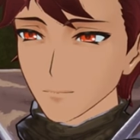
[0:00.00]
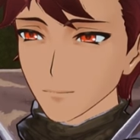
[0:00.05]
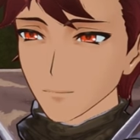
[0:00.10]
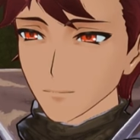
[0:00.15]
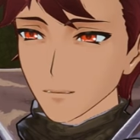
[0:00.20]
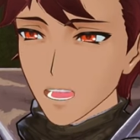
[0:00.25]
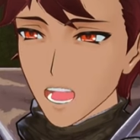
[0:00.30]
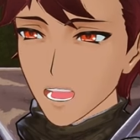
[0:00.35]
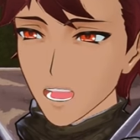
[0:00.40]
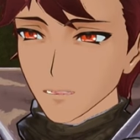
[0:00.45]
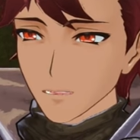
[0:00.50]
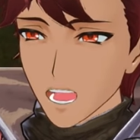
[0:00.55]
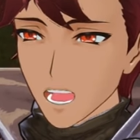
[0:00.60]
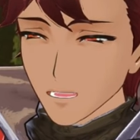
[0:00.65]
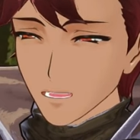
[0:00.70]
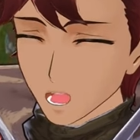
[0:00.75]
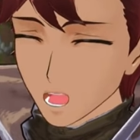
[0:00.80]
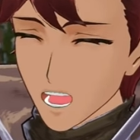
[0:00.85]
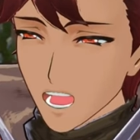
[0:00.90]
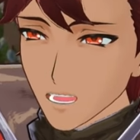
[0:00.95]
I'm not
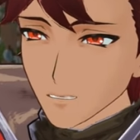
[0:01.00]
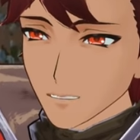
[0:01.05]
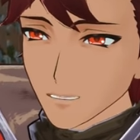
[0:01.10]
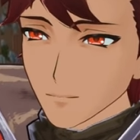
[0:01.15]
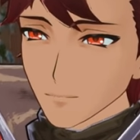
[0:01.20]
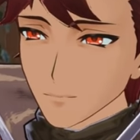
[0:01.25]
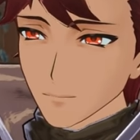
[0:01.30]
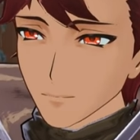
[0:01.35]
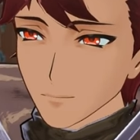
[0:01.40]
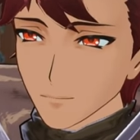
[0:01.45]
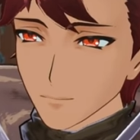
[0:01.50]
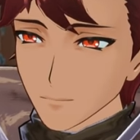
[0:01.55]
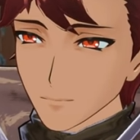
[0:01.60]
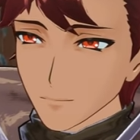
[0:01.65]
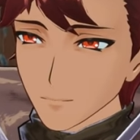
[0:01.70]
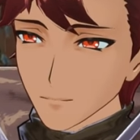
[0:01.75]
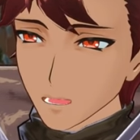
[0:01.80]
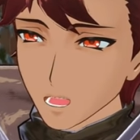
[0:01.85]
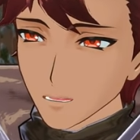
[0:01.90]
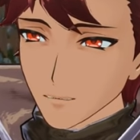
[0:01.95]
worried.
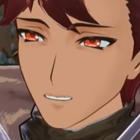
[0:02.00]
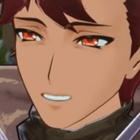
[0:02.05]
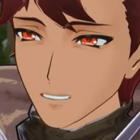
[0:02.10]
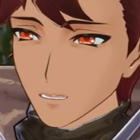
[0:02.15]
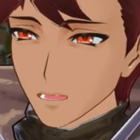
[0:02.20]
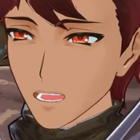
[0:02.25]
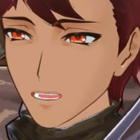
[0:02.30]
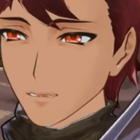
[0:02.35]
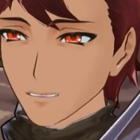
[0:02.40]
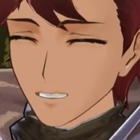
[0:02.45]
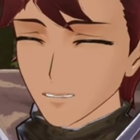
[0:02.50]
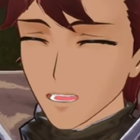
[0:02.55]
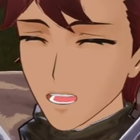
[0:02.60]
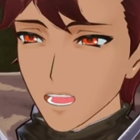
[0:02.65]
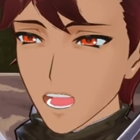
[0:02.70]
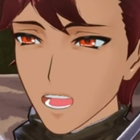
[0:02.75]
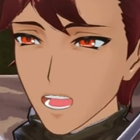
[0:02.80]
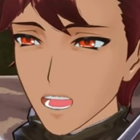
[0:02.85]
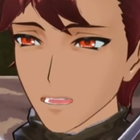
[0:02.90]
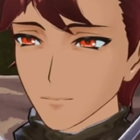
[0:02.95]
When we work
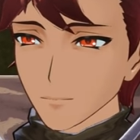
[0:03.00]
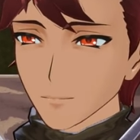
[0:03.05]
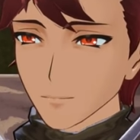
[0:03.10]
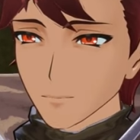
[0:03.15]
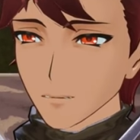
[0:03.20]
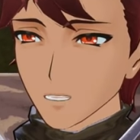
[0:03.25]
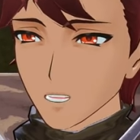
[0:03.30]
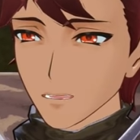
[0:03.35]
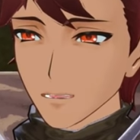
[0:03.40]
together, there's